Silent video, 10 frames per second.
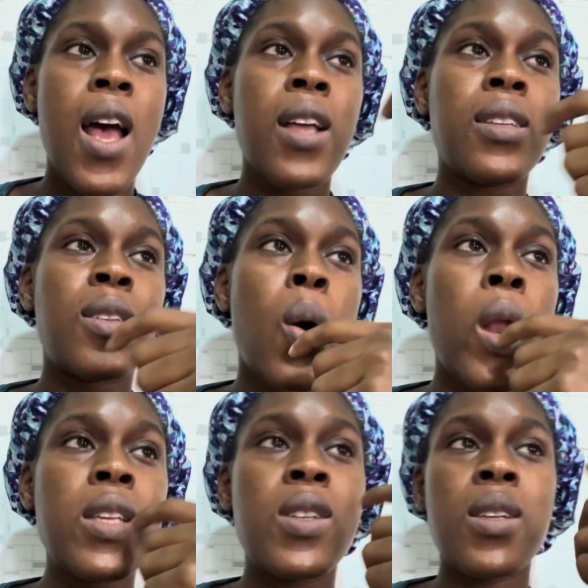So I
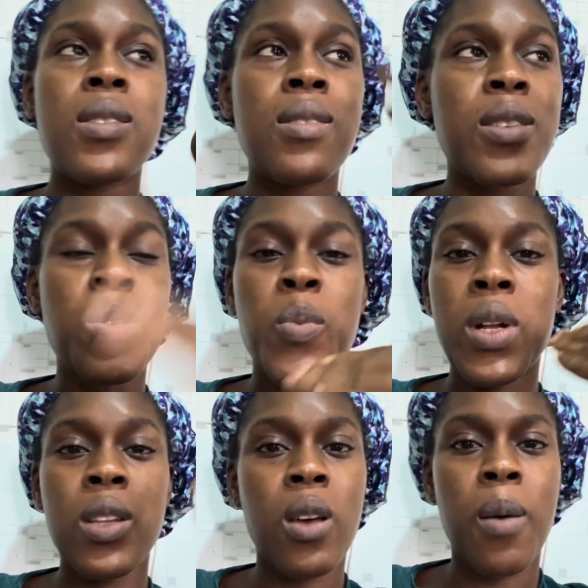wanted to just, you know,
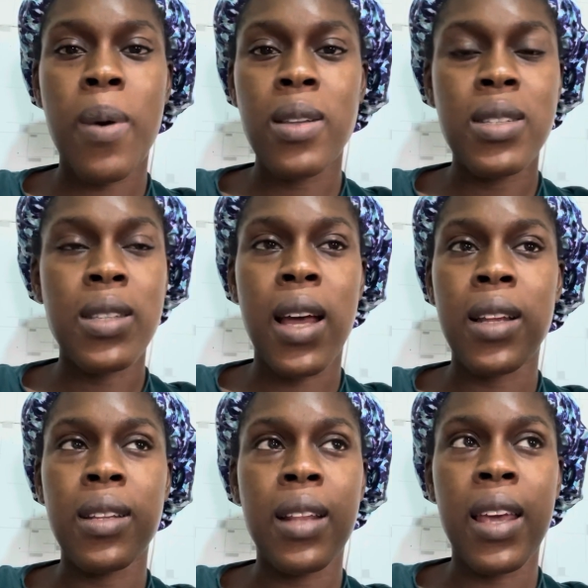quickly talk about it
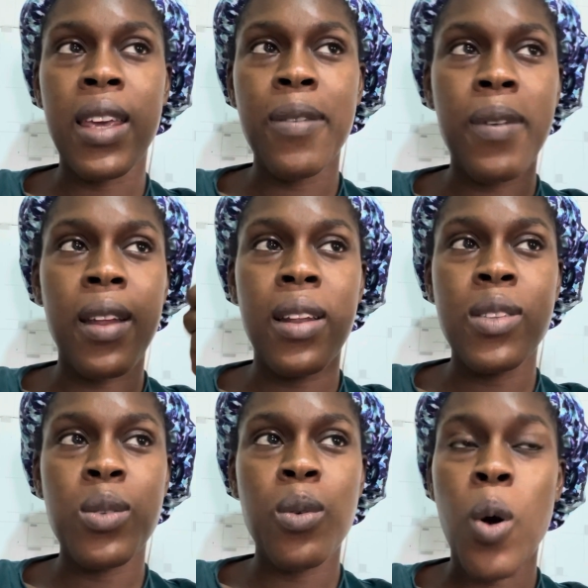and like give a
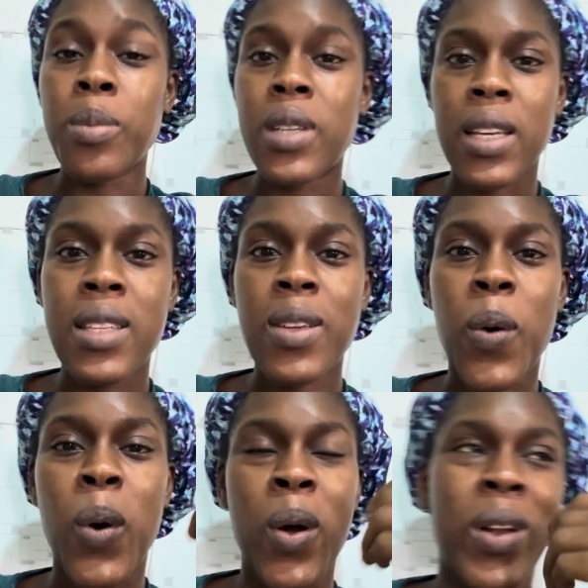little update
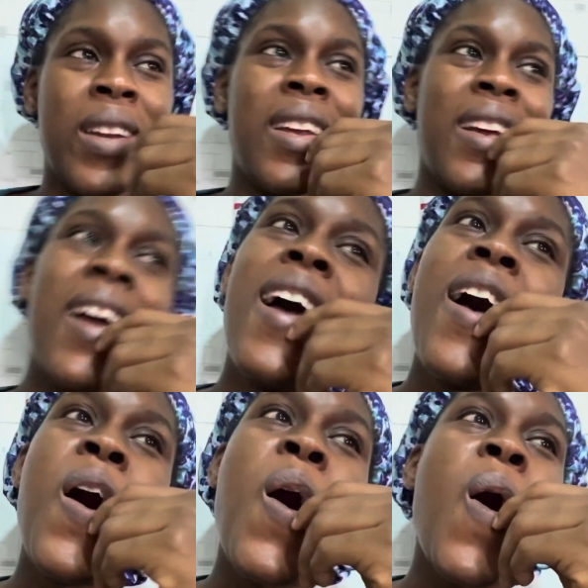
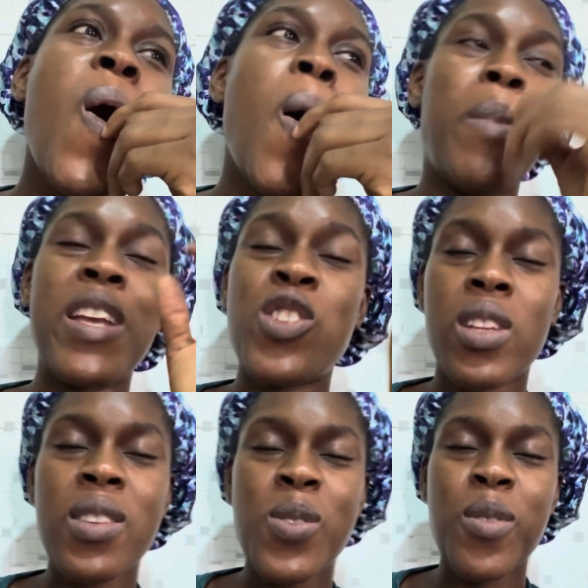on my
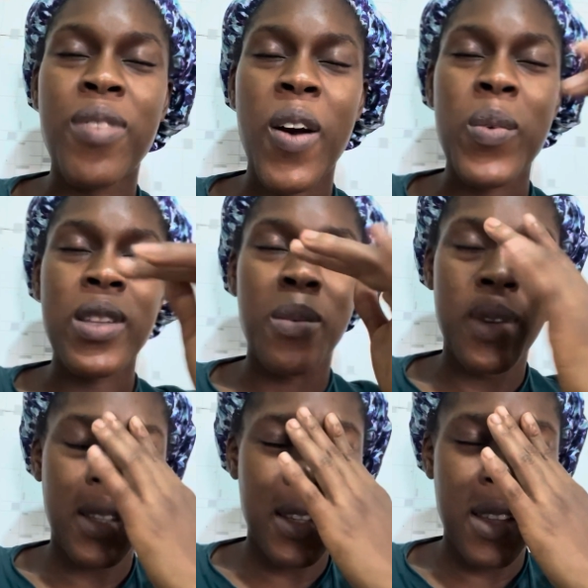journey so far with
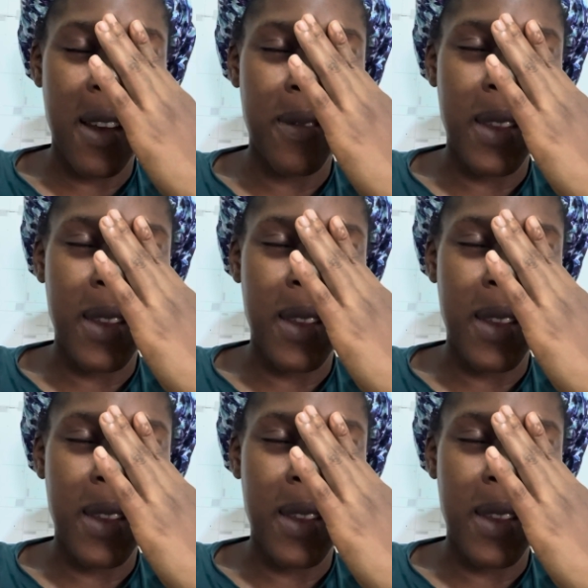domestic staff.